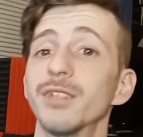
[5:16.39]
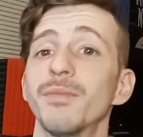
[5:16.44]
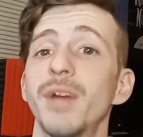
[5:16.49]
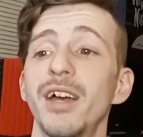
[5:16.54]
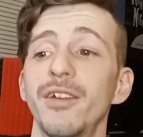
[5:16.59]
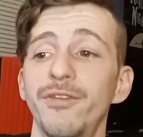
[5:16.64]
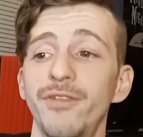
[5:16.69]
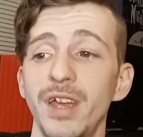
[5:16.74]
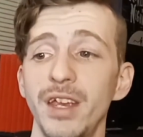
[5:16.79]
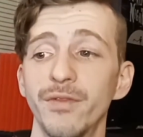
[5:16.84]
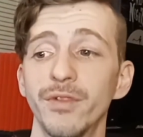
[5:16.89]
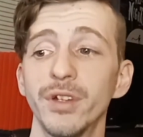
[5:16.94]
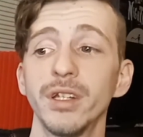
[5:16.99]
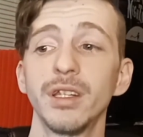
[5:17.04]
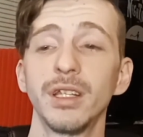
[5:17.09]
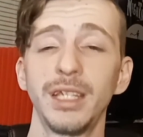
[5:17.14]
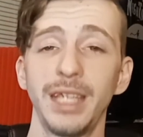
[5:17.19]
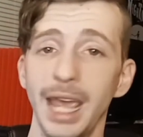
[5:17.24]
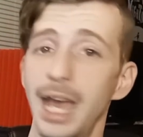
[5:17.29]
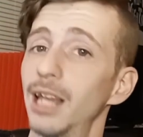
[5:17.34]
my favorite
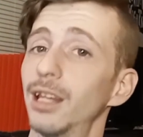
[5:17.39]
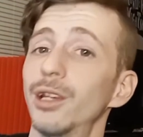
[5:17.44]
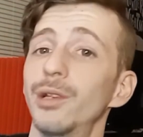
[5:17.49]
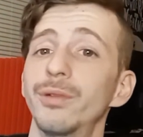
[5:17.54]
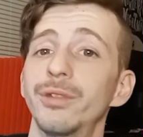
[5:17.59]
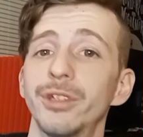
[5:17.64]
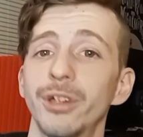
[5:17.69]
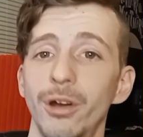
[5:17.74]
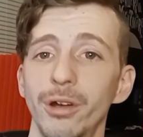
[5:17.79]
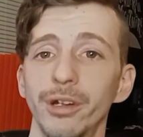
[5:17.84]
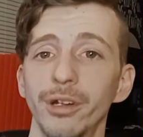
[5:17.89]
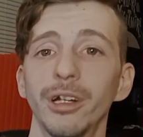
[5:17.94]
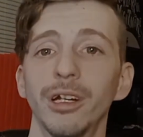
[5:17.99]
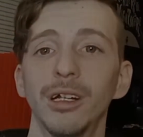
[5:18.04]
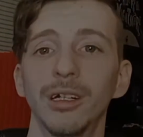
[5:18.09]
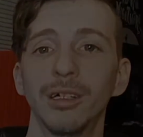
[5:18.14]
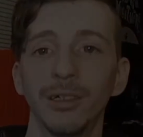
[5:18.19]
Kalos starter.